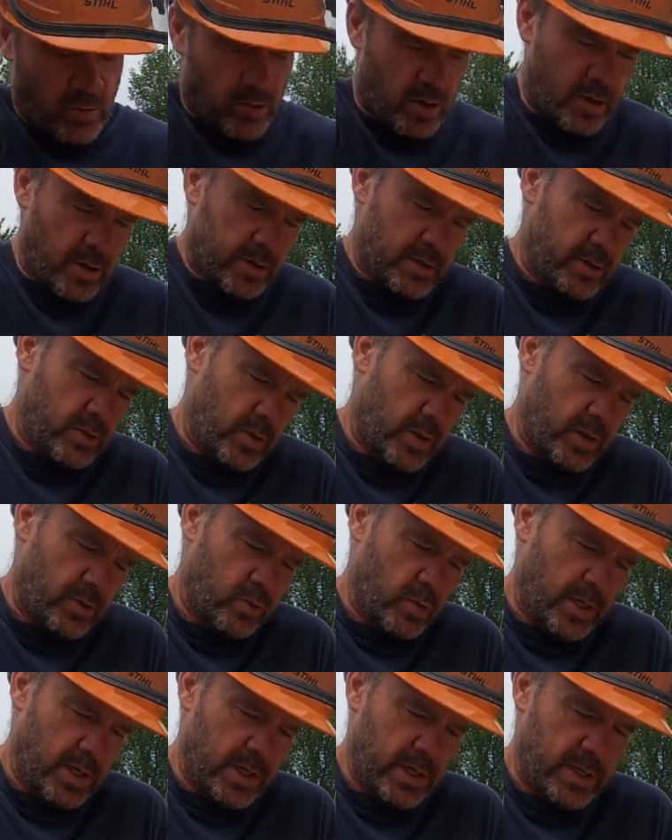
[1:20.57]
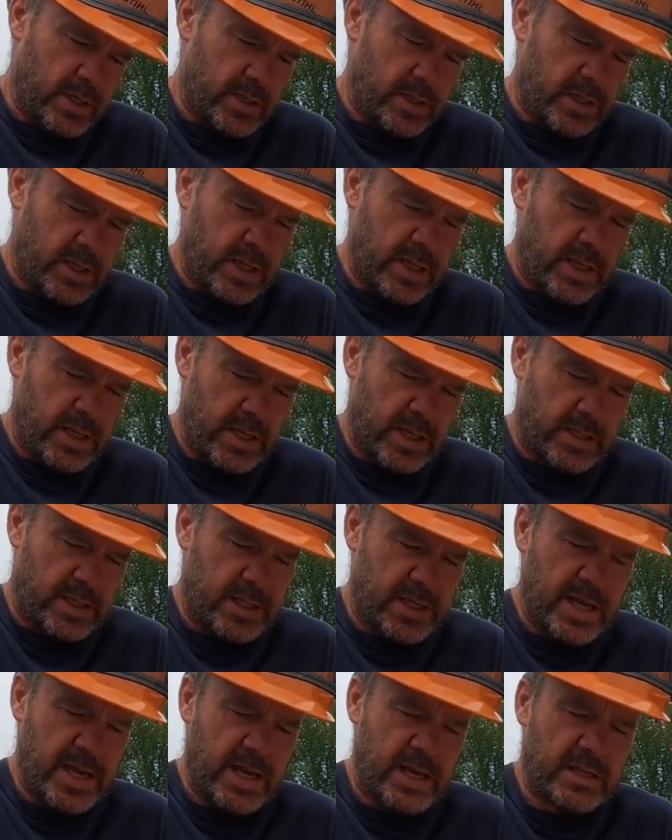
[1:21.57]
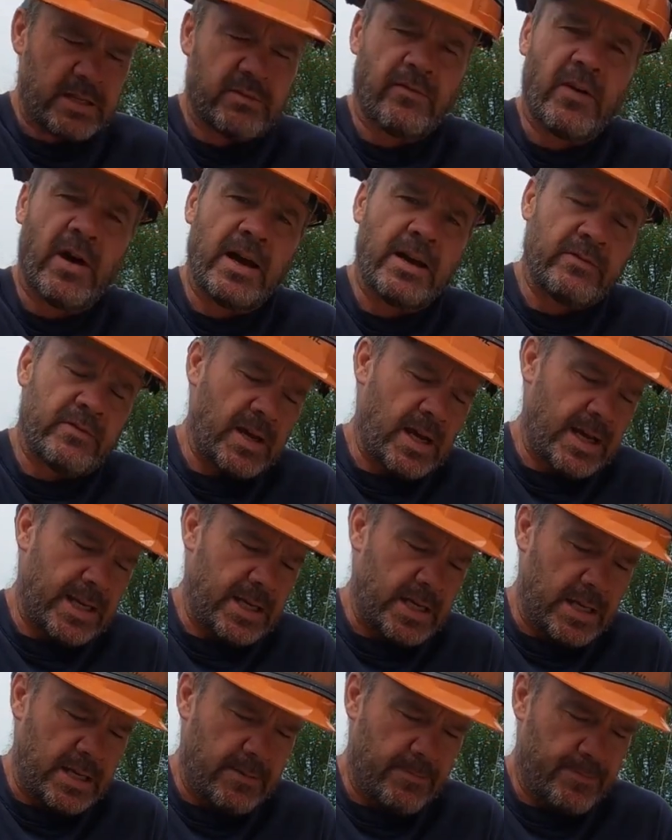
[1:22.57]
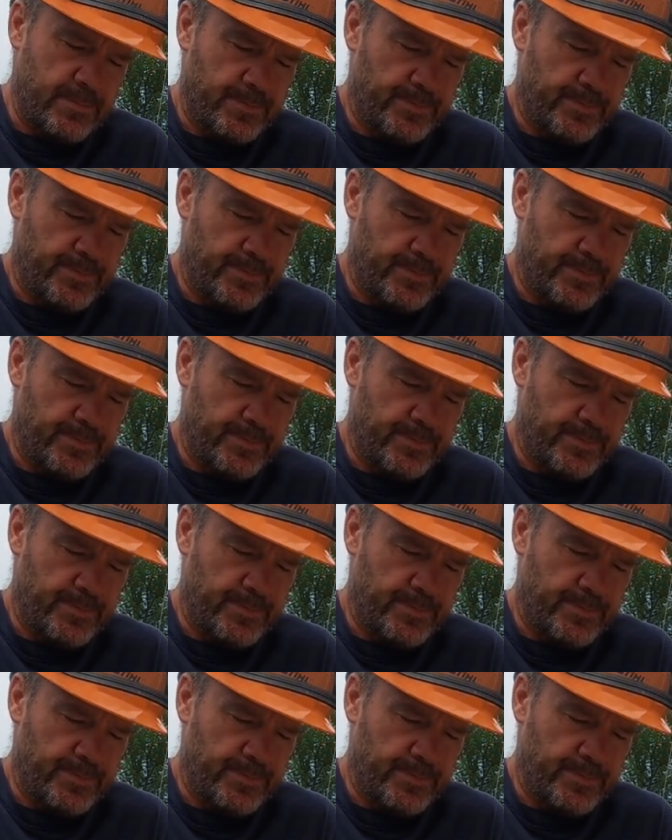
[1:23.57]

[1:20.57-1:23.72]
wrong. So this one is the CS590,